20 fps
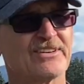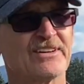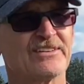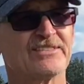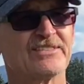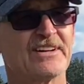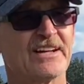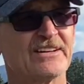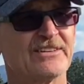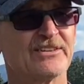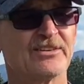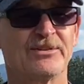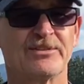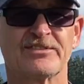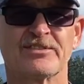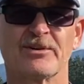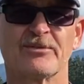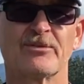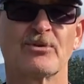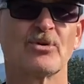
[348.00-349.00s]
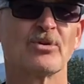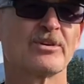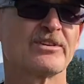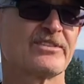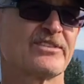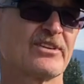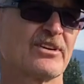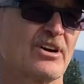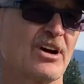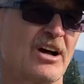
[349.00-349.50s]
saint too. So of course
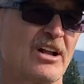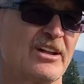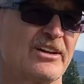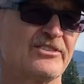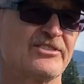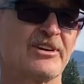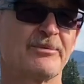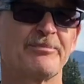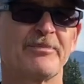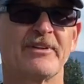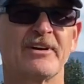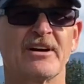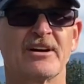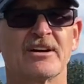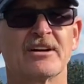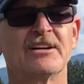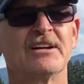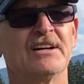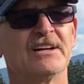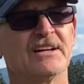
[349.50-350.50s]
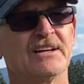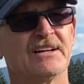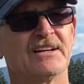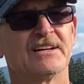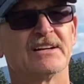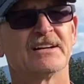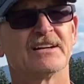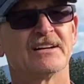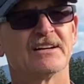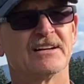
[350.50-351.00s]
the college up there
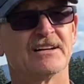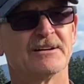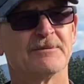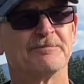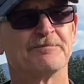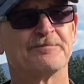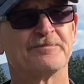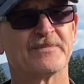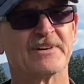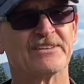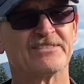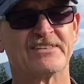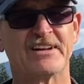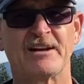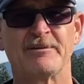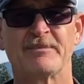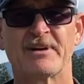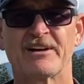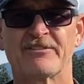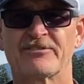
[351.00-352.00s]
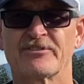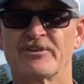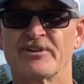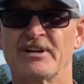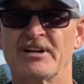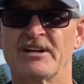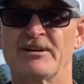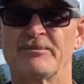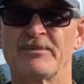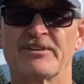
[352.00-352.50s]
is named after
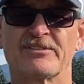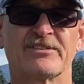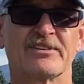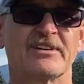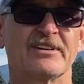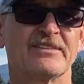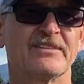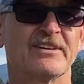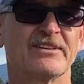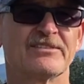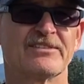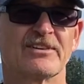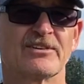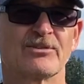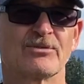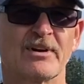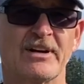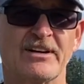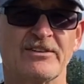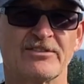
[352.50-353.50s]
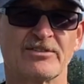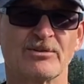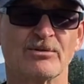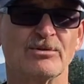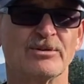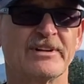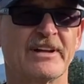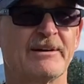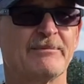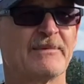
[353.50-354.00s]
him. There's a grade school
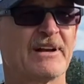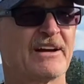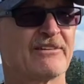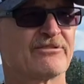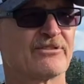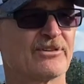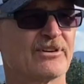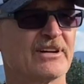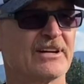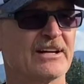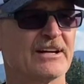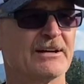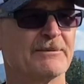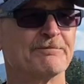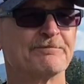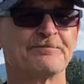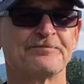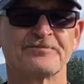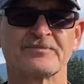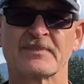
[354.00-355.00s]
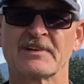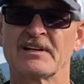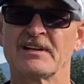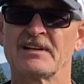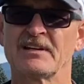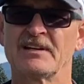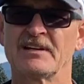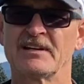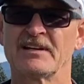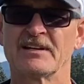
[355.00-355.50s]
named after him,
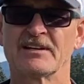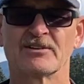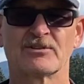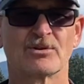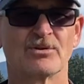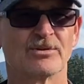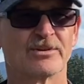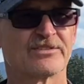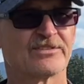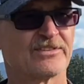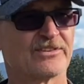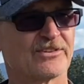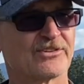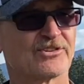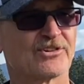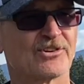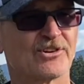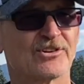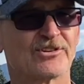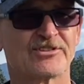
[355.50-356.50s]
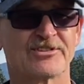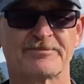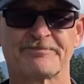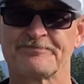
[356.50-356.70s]
and of course the church.